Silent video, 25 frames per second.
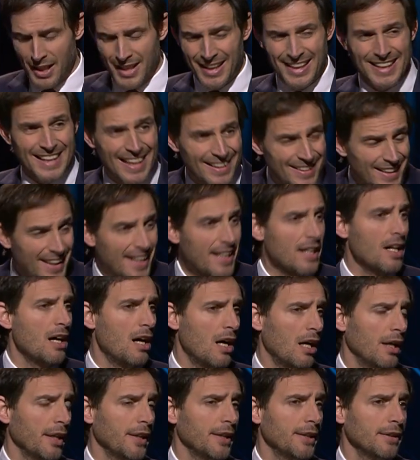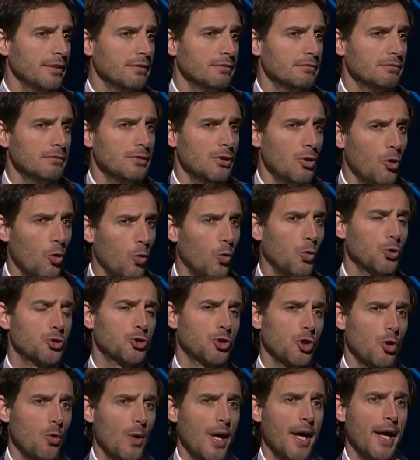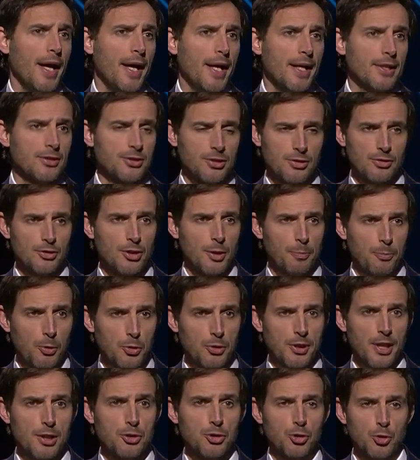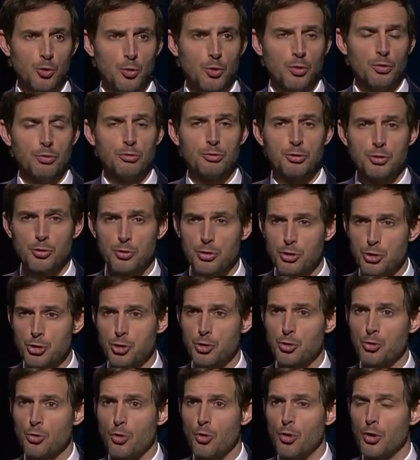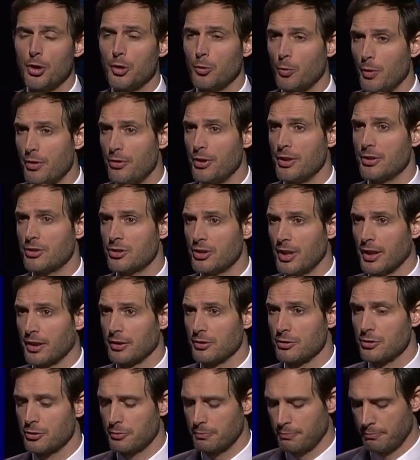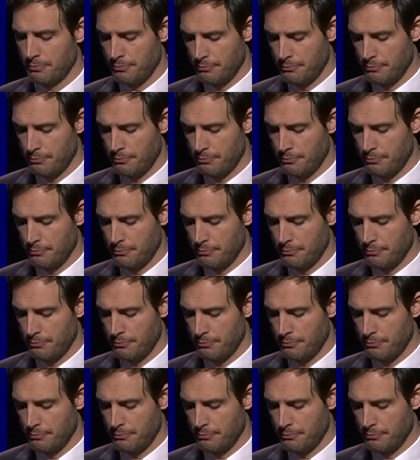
Yet AI also has the potential to destroy within seconds.